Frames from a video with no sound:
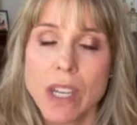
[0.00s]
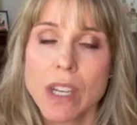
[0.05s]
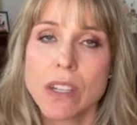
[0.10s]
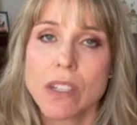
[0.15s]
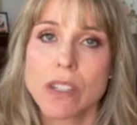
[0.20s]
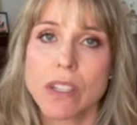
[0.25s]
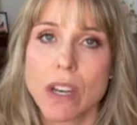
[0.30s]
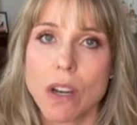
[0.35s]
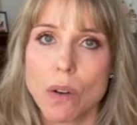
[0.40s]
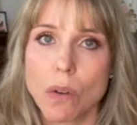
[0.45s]

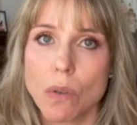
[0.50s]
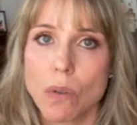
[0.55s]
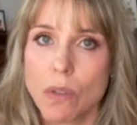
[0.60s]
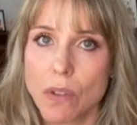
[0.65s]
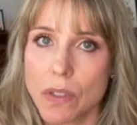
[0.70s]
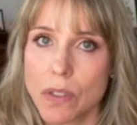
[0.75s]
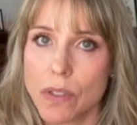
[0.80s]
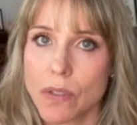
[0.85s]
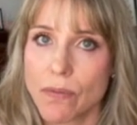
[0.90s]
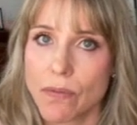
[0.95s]

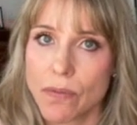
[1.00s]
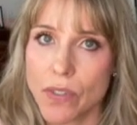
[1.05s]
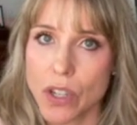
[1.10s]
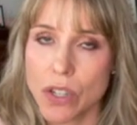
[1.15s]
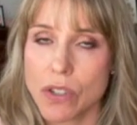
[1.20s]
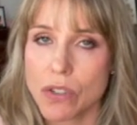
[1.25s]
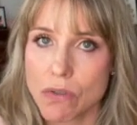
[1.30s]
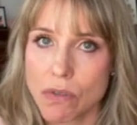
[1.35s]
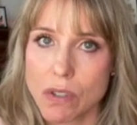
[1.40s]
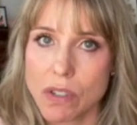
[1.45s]
So
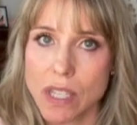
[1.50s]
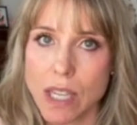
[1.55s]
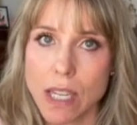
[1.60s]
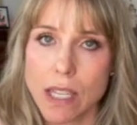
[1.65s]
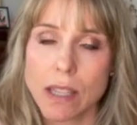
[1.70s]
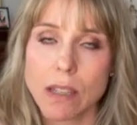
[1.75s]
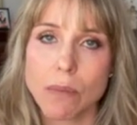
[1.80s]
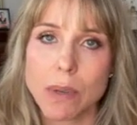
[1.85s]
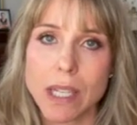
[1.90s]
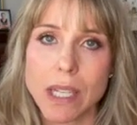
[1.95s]
first
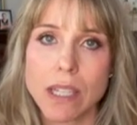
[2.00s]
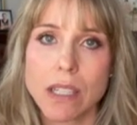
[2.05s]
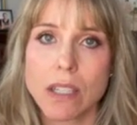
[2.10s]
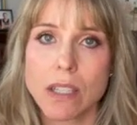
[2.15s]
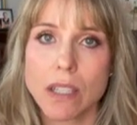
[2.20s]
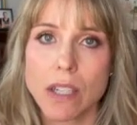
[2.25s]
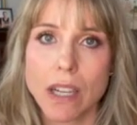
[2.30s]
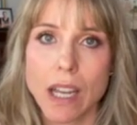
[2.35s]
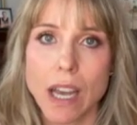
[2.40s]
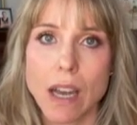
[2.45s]
routine that we need to
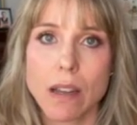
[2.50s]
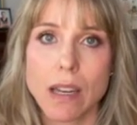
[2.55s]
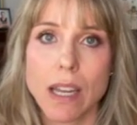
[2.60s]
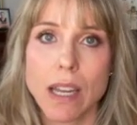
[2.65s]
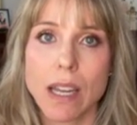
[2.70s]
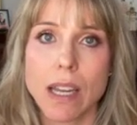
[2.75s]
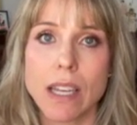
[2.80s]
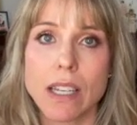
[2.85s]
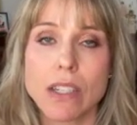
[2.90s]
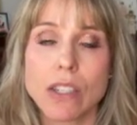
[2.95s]
look
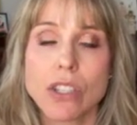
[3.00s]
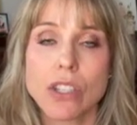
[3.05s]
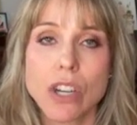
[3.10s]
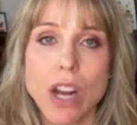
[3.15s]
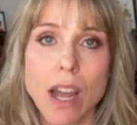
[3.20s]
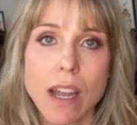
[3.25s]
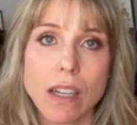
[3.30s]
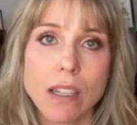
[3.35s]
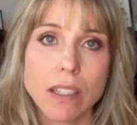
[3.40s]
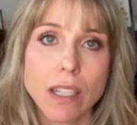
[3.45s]
at is
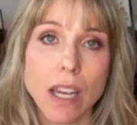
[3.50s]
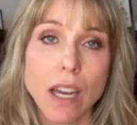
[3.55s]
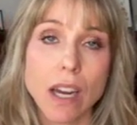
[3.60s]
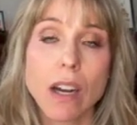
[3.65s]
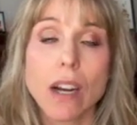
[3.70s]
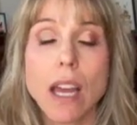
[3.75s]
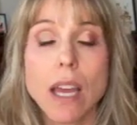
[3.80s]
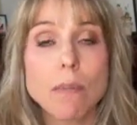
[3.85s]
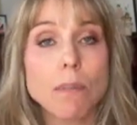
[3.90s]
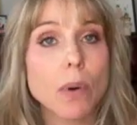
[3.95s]

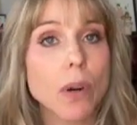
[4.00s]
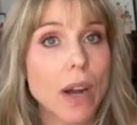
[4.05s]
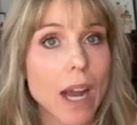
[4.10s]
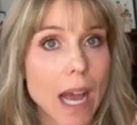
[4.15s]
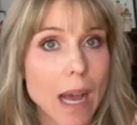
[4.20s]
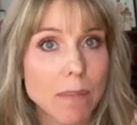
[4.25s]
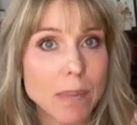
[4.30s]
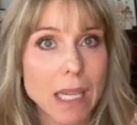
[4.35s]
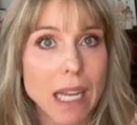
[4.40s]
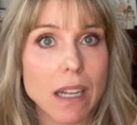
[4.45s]
childcare and
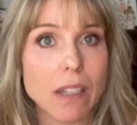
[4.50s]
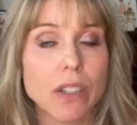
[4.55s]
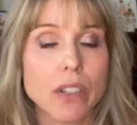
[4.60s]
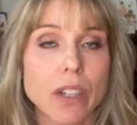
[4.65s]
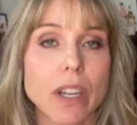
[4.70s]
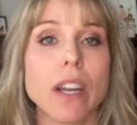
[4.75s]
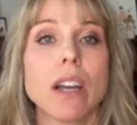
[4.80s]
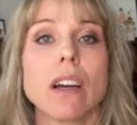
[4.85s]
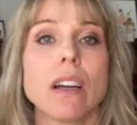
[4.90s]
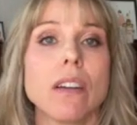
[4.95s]
perhaps elder
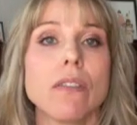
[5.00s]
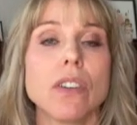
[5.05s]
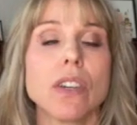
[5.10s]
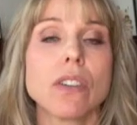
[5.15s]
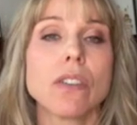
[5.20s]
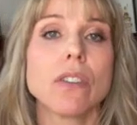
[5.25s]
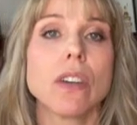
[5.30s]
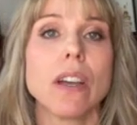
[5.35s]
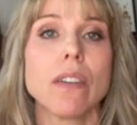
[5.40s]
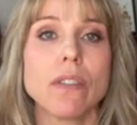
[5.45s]
care.
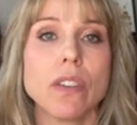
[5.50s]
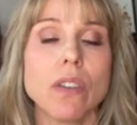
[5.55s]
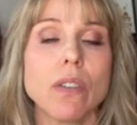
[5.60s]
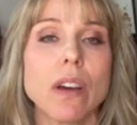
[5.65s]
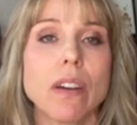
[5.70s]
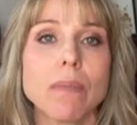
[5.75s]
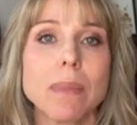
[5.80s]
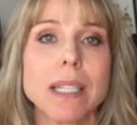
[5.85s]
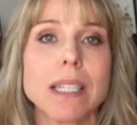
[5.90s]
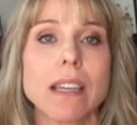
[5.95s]
If you
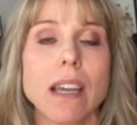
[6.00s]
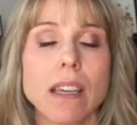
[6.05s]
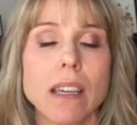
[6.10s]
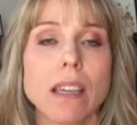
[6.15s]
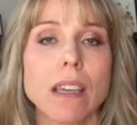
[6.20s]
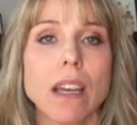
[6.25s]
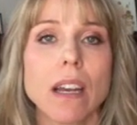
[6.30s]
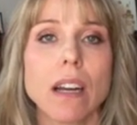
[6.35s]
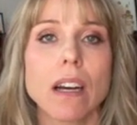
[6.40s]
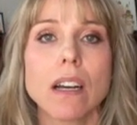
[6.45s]
have been taking
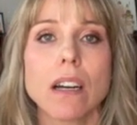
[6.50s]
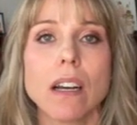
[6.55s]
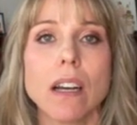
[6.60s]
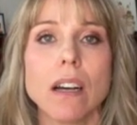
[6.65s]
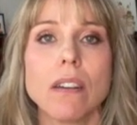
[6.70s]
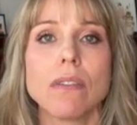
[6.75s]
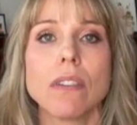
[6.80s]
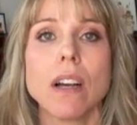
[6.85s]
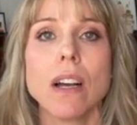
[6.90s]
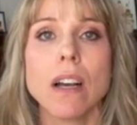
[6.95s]
care
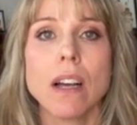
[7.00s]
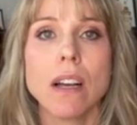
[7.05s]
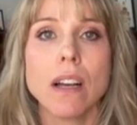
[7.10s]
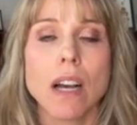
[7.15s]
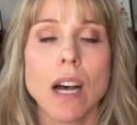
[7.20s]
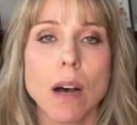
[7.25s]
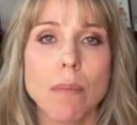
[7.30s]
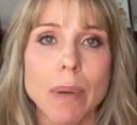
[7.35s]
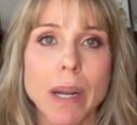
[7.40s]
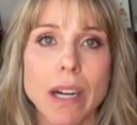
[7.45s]
of
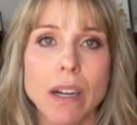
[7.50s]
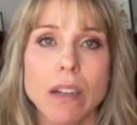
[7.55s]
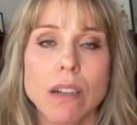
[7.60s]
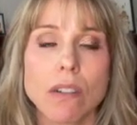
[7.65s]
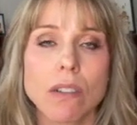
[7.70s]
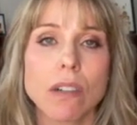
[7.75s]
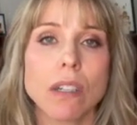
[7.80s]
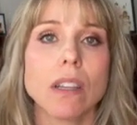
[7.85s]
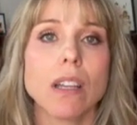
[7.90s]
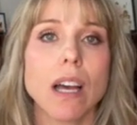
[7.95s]
a parent
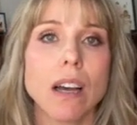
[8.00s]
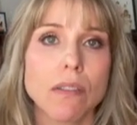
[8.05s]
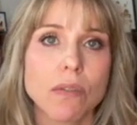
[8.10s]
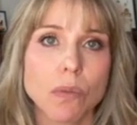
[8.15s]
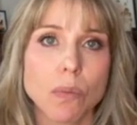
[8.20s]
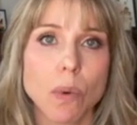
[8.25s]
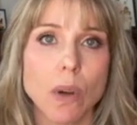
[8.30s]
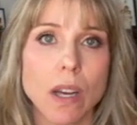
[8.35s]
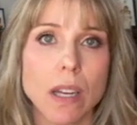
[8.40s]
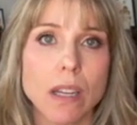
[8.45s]
or a
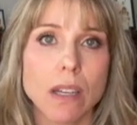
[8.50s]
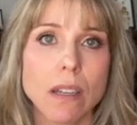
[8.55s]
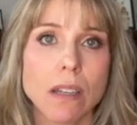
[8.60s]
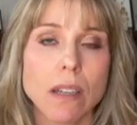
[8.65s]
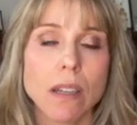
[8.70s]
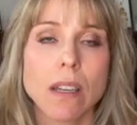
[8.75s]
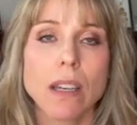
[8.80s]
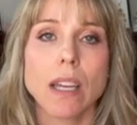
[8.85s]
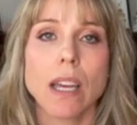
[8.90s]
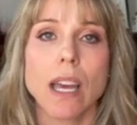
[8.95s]
loved one
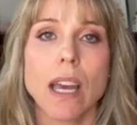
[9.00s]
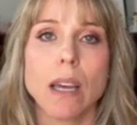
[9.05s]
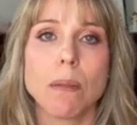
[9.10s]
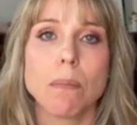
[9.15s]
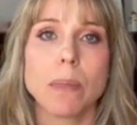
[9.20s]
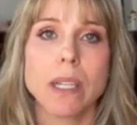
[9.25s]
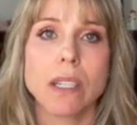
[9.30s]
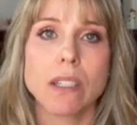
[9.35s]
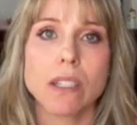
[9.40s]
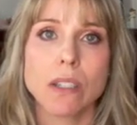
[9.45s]
and
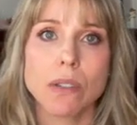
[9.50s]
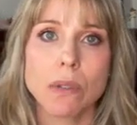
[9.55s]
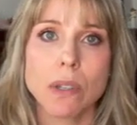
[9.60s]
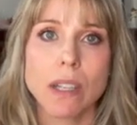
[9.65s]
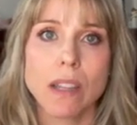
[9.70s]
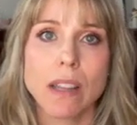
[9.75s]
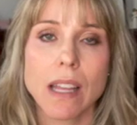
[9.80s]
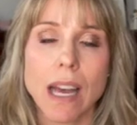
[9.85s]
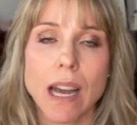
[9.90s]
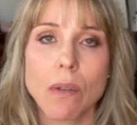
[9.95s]
been
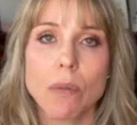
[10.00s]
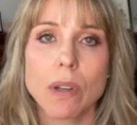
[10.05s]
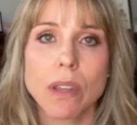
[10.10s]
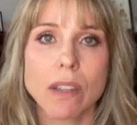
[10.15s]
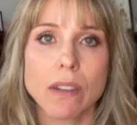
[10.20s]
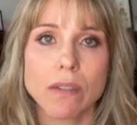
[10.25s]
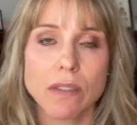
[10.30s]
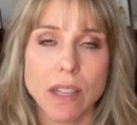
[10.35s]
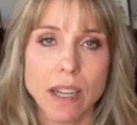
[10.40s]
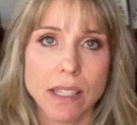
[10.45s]
doing that with
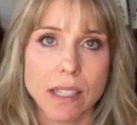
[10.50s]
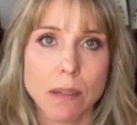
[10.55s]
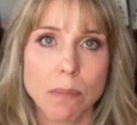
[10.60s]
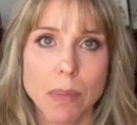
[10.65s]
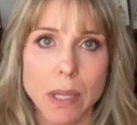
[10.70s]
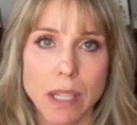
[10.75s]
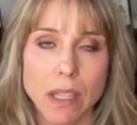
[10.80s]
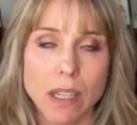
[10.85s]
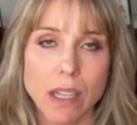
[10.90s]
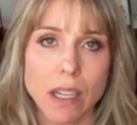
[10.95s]
the
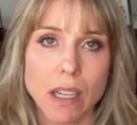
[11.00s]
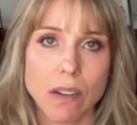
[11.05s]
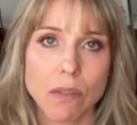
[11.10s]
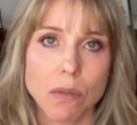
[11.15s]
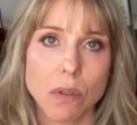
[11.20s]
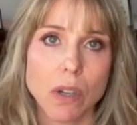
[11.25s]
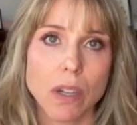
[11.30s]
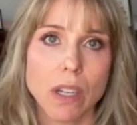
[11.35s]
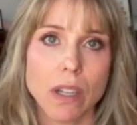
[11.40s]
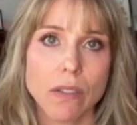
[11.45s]
flexibility of
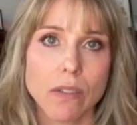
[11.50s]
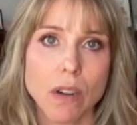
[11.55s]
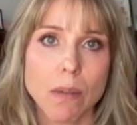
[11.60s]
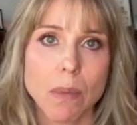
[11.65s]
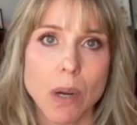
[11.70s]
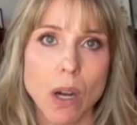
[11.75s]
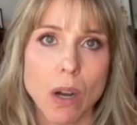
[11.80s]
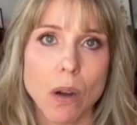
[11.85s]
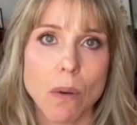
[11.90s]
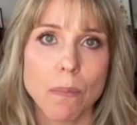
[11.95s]
working from
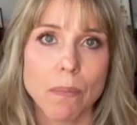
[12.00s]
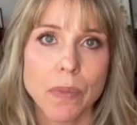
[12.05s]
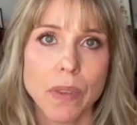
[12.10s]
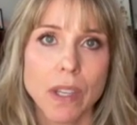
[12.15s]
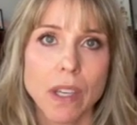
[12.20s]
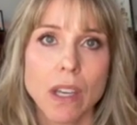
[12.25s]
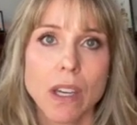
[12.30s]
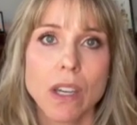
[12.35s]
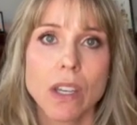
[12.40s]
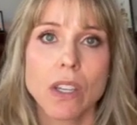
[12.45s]
home,
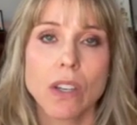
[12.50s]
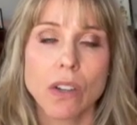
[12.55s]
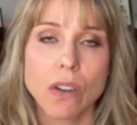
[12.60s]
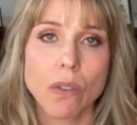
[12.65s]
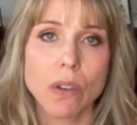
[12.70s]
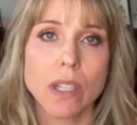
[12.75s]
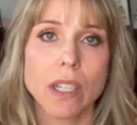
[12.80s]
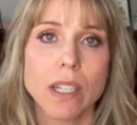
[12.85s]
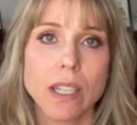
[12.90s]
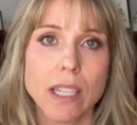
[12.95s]
you're
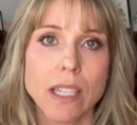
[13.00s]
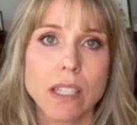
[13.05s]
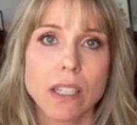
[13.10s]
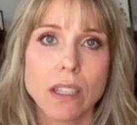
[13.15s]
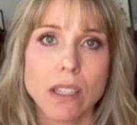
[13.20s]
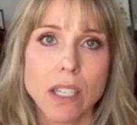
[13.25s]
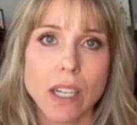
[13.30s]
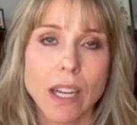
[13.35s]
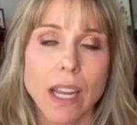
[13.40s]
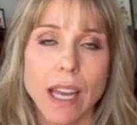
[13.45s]
going to need to
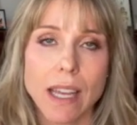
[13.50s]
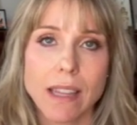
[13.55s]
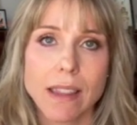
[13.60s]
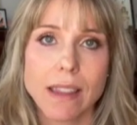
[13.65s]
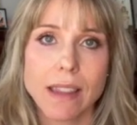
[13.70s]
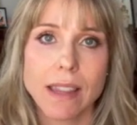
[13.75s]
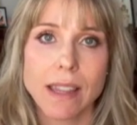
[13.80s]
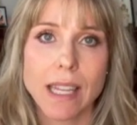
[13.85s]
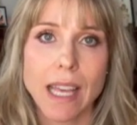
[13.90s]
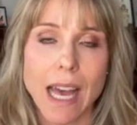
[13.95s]
look at
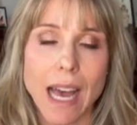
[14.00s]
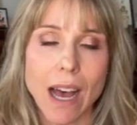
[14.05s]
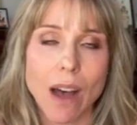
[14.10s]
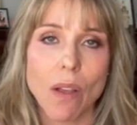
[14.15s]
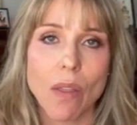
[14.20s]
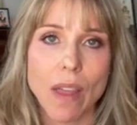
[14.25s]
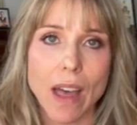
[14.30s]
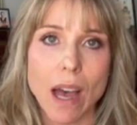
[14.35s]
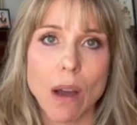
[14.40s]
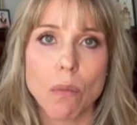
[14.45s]

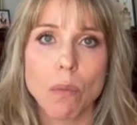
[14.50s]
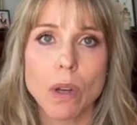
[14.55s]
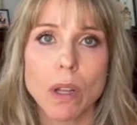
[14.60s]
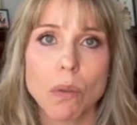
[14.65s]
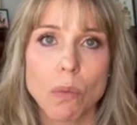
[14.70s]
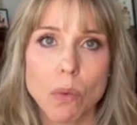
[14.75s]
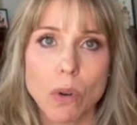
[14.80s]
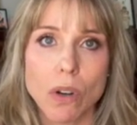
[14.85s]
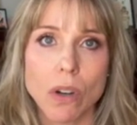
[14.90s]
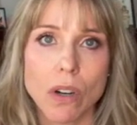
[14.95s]
how that
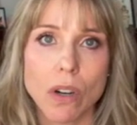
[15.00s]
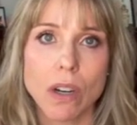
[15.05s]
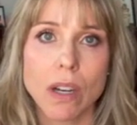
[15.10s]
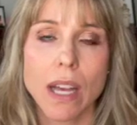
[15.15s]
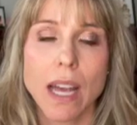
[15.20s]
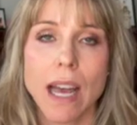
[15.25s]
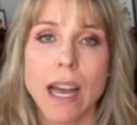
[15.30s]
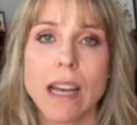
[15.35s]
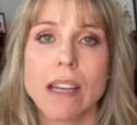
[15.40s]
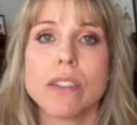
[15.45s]
will work
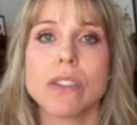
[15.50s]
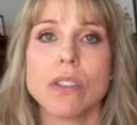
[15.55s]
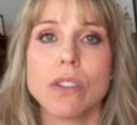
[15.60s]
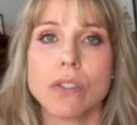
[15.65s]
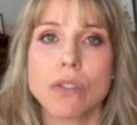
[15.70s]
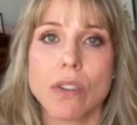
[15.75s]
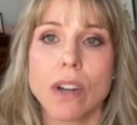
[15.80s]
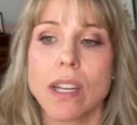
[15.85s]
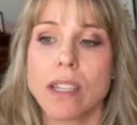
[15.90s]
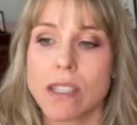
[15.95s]
as you
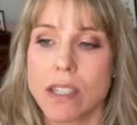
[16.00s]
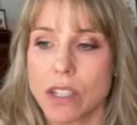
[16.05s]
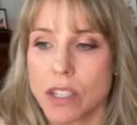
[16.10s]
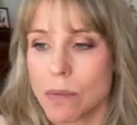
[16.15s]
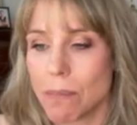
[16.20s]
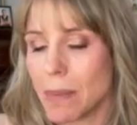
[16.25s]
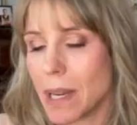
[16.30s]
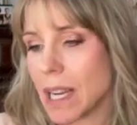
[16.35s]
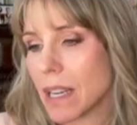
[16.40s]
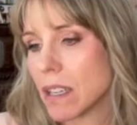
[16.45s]

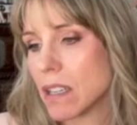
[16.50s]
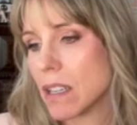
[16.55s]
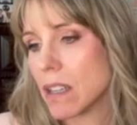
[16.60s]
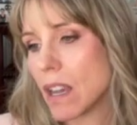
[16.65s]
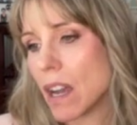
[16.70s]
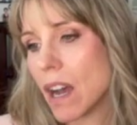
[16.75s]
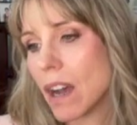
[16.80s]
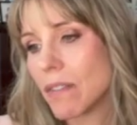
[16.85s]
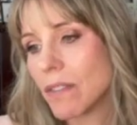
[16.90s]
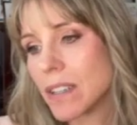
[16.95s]
transition back into
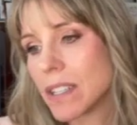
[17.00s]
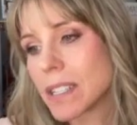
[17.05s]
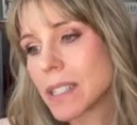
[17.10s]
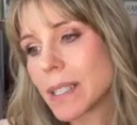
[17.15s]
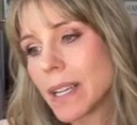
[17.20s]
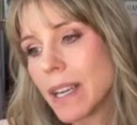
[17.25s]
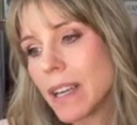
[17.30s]
the office.